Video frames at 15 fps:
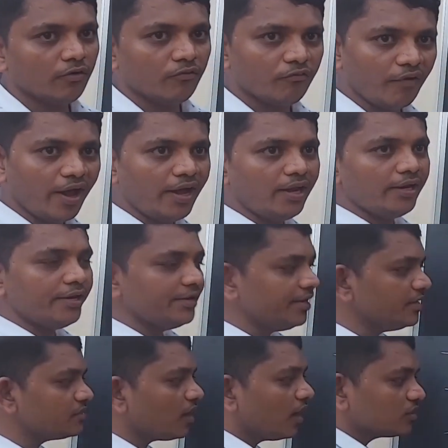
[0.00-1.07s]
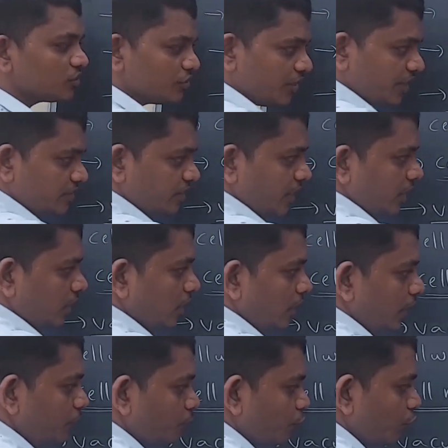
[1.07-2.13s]
While it is oxidizing,
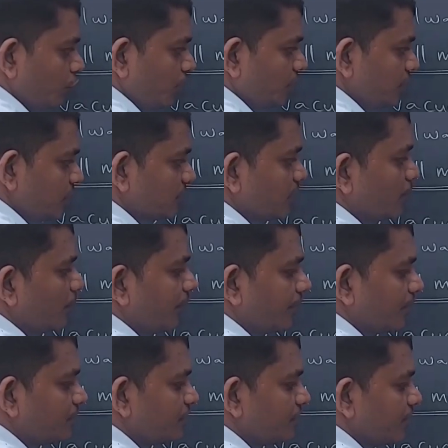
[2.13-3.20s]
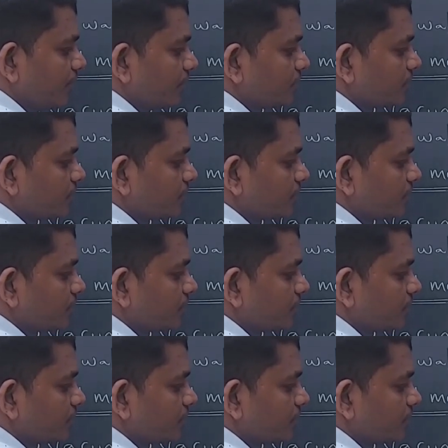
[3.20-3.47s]
it produces some energy.